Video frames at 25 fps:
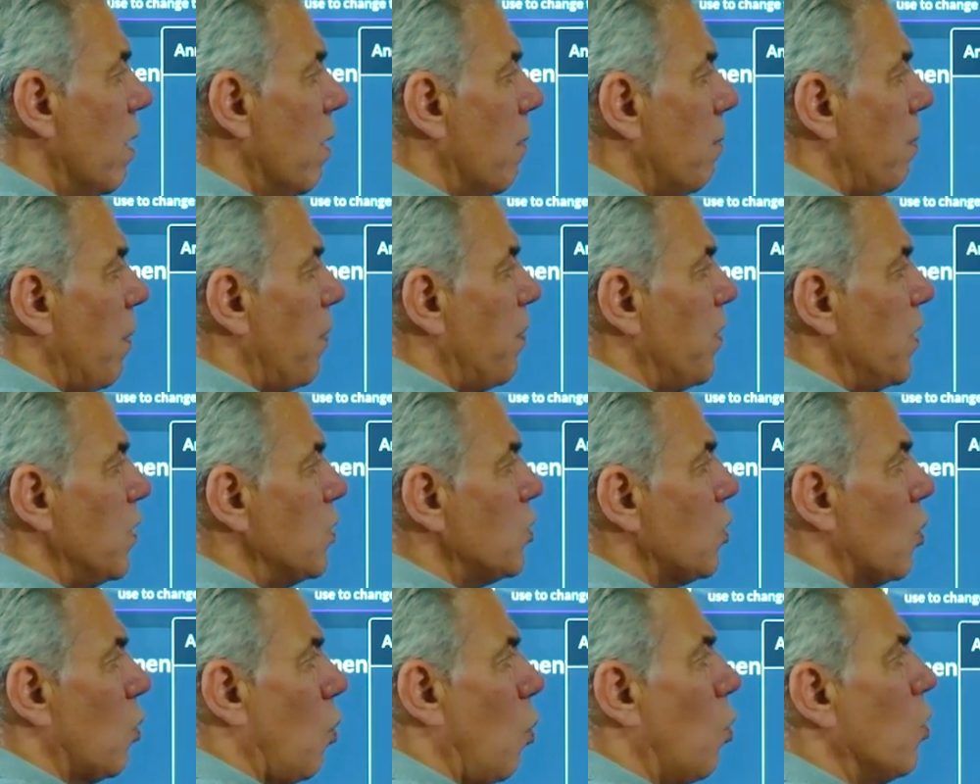but
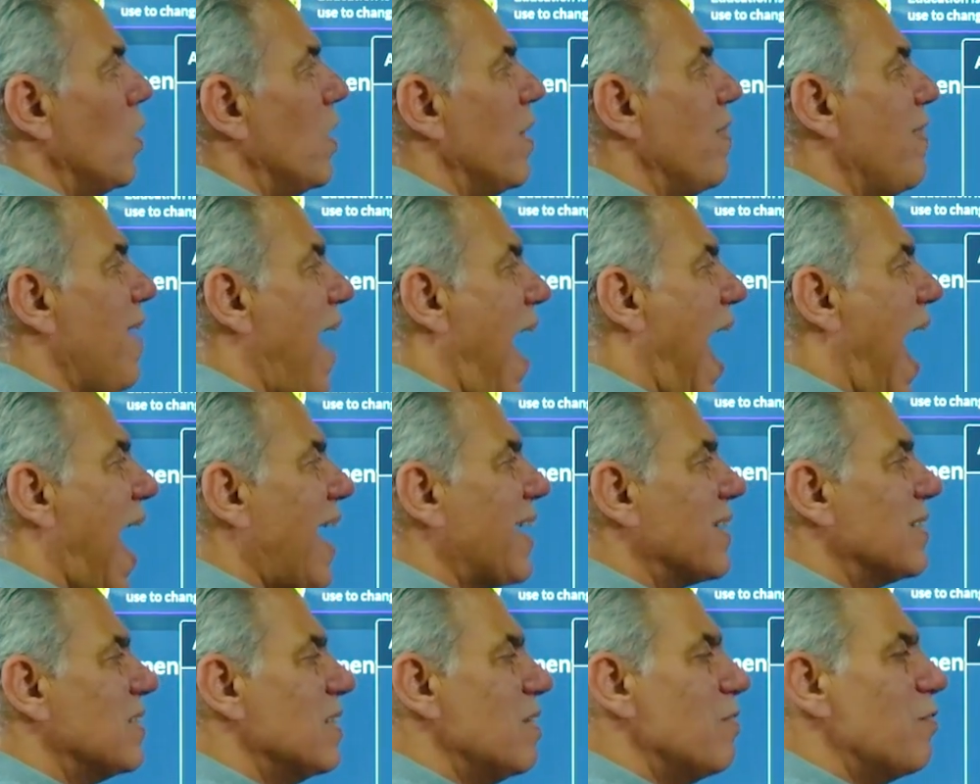these are only the
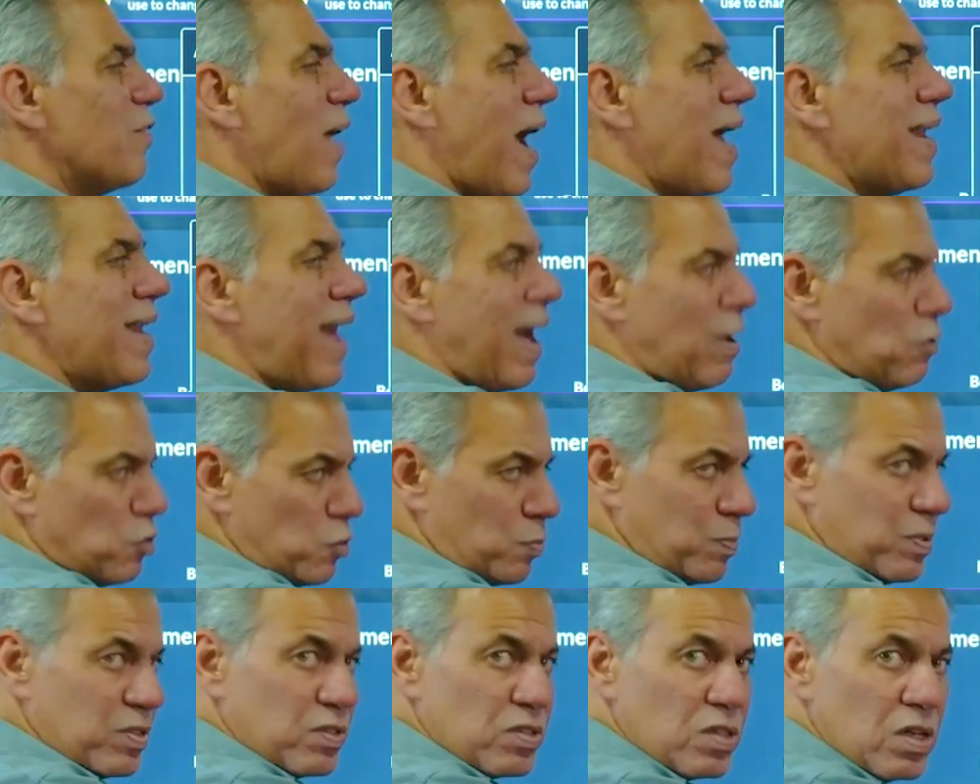active
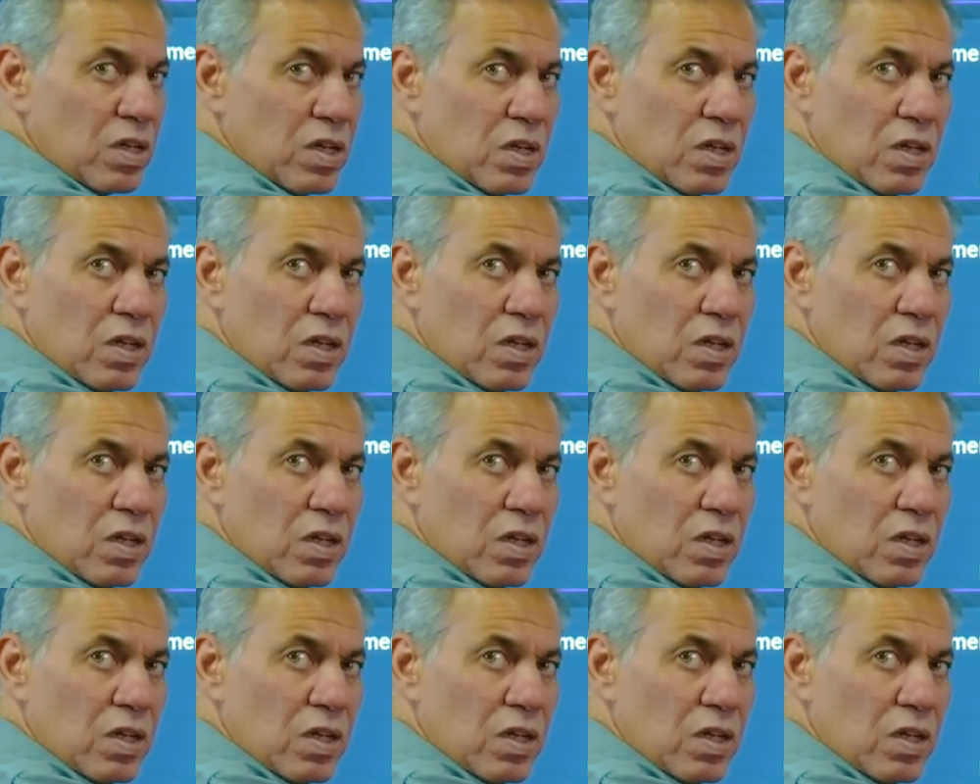announcements.